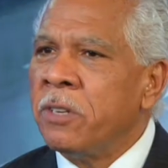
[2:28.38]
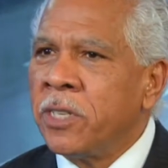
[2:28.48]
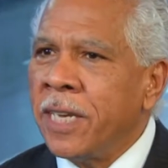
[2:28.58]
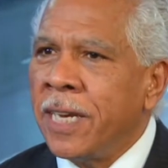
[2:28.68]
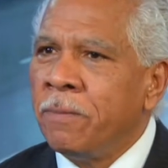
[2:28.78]

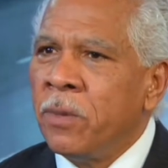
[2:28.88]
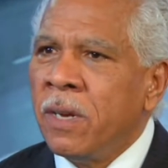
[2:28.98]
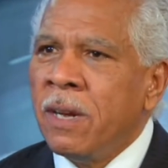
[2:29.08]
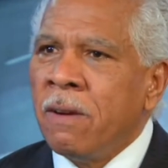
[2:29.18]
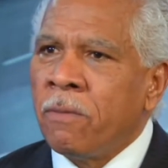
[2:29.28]
seen.
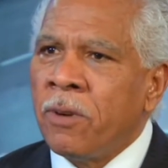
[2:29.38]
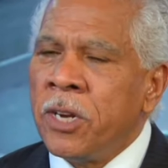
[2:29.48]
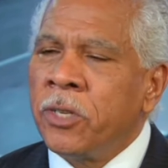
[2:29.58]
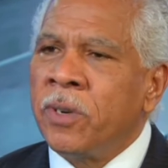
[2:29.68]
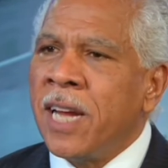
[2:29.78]

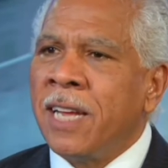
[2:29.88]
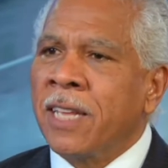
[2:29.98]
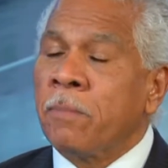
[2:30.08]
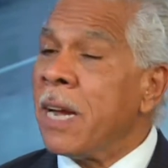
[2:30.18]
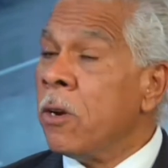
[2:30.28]
Racial and
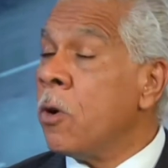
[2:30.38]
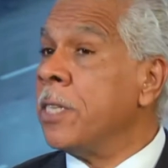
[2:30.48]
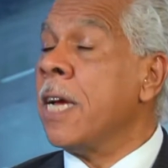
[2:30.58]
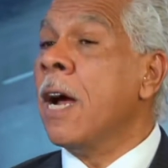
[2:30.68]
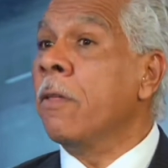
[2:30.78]
ethnic minorities
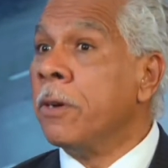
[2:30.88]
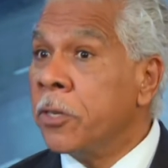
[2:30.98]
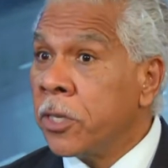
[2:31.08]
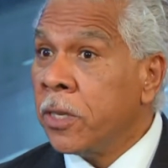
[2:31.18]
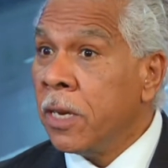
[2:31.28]
and
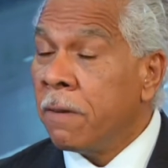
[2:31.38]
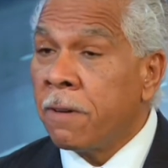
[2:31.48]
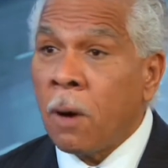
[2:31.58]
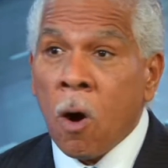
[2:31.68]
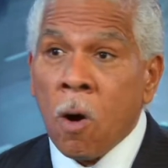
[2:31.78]
others
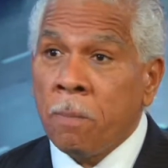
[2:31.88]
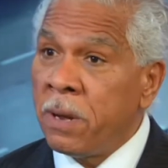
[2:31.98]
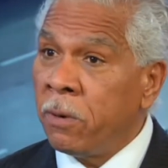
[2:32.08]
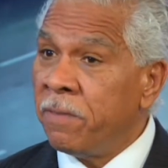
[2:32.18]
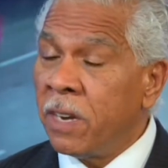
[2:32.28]
from all
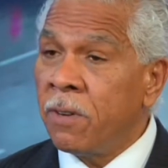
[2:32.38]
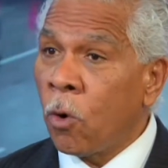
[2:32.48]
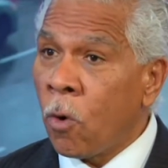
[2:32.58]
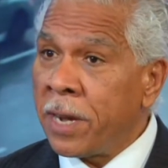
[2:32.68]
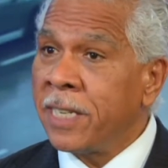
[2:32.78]
people of different
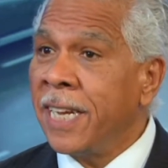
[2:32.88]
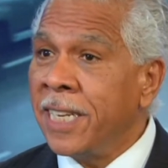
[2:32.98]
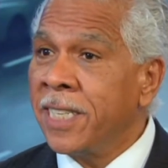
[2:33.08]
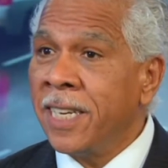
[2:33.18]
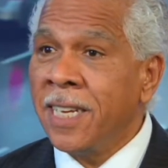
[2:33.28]

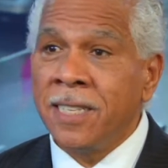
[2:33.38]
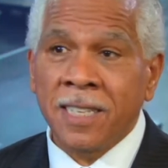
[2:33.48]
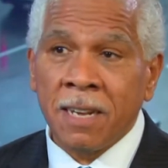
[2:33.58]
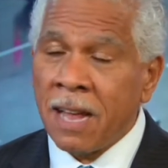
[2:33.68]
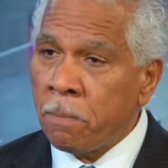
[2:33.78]
orientations
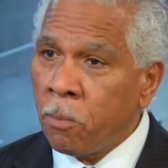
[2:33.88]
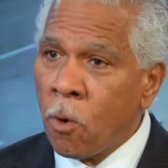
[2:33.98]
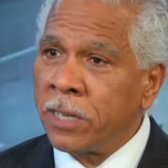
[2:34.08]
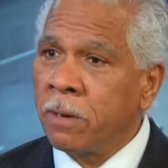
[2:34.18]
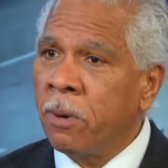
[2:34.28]
and
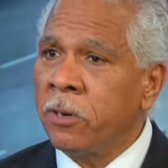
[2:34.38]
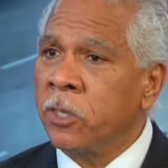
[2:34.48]
points of